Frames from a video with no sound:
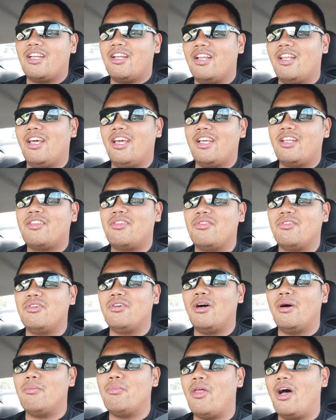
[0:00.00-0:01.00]
like
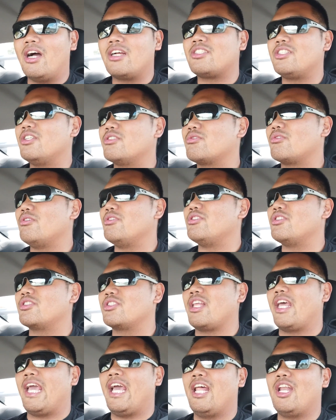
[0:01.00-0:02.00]
too obnoxious or
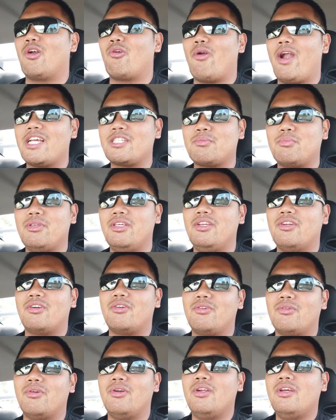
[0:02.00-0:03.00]
just like hella raspy,
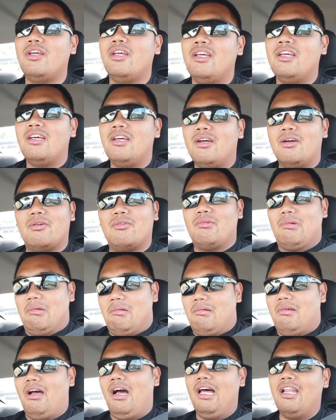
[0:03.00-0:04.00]
or
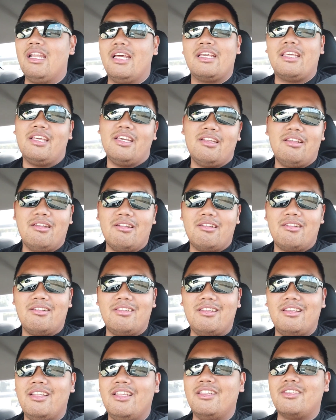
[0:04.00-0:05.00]
I like it.
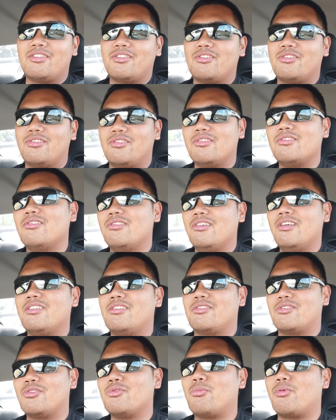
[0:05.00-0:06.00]
It's
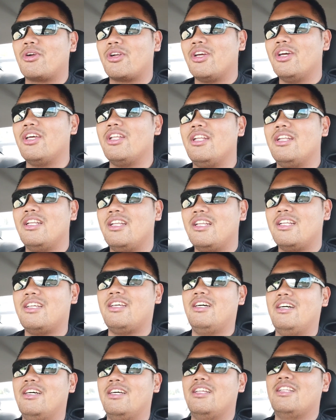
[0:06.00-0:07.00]
super good.
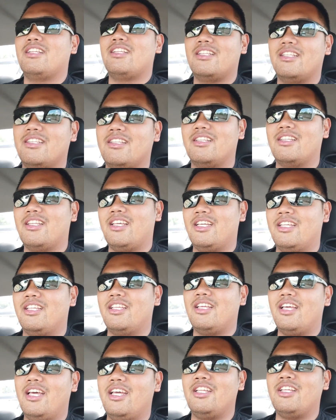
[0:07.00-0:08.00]

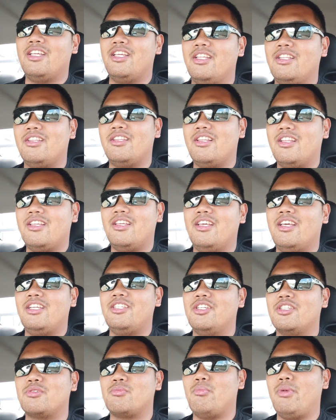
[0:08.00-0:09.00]
It
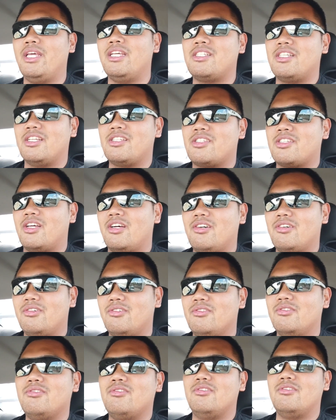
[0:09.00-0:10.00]
just makes it
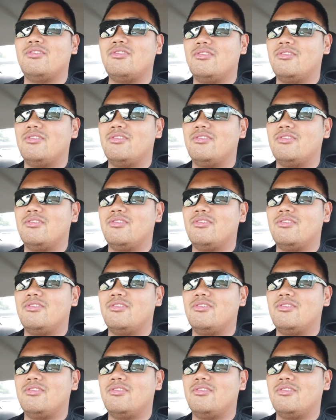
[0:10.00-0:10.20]
sound